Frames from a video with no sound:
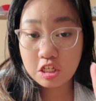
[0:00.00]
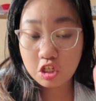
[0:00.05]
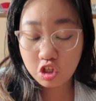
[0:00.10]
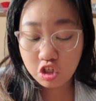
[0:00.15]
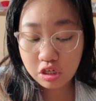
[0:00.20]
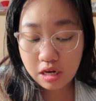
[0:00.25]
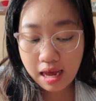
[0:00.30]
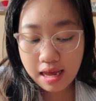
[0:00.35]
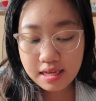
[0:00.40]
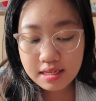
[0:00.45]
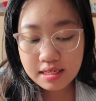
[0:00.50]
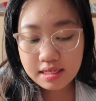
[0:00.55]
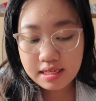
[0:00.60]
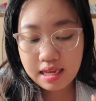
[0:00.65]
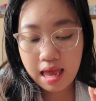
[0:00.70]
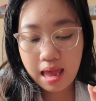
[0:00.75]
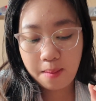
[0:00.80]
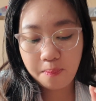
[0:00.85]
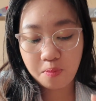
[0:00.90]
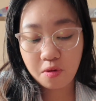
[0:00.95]
just
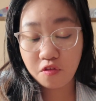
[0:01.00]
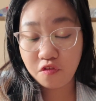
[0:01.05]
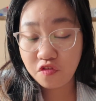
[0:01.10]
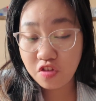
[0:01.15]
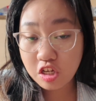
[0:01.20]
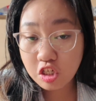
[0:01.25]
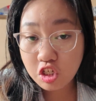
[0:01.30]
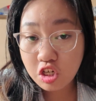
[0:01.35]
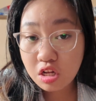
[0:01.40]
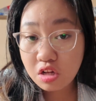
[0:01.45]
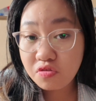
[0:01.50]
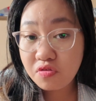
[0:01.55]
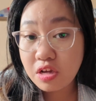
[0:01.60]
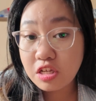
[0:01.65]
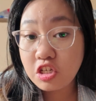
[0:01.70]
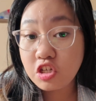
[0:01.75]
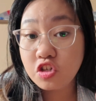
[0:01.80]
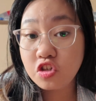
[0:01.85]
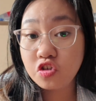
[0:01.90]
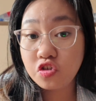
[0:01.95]
a provisional
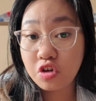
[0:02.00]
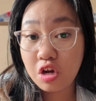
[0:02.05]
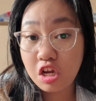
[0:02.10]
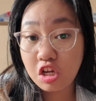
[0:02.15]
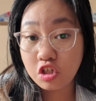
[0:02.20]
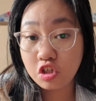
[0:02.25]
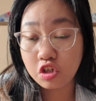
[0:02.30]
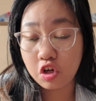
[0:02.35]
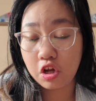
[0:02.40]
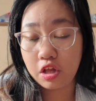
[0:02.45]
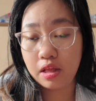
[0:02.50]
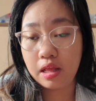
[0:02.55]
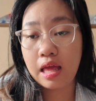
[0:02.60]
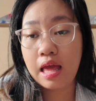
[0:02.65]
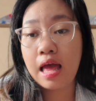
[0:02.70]
registration.